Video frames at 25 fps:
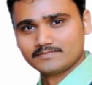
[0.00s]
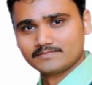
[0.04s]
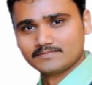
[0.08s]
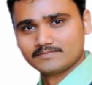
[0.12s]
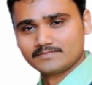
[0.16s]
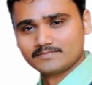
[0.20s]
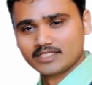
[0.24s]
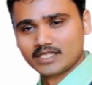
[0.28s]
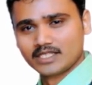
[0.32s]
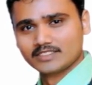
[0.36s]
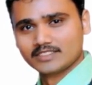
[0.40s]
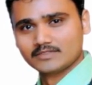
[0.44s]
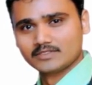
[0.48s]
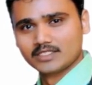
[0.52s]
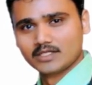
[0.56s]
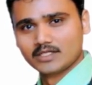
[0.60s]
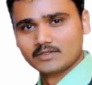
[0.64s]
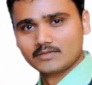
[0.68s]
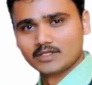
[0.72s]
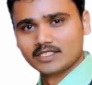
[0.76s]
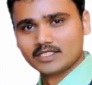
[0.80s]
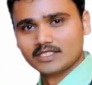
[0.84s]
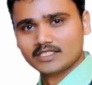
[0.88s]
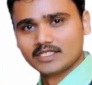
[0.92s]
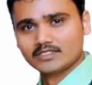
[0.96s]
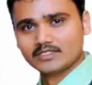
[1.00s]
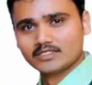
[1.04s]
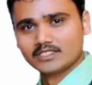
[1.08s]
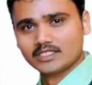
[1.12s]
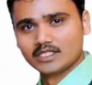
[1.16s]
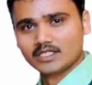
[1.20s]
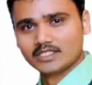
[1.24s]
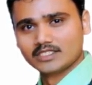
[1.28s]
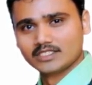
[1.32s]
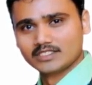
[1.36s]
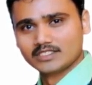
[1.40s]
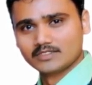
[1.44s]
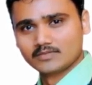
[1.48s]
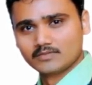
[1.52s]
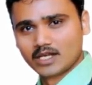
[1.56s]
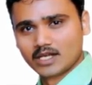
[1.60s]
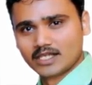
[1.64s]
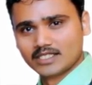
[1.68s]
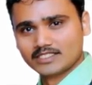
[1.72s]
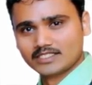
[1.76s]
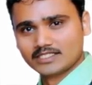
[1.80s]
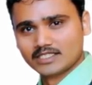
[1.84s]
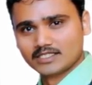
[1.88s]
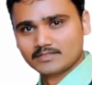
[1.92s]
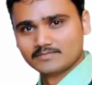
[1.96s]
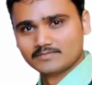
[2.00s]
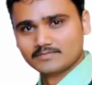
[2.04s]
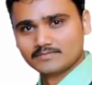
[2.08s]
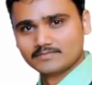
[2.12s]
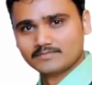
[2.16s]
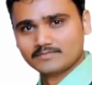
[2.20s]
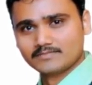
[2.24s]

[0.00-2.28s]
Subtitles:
That's a wrap on our introduction to Python.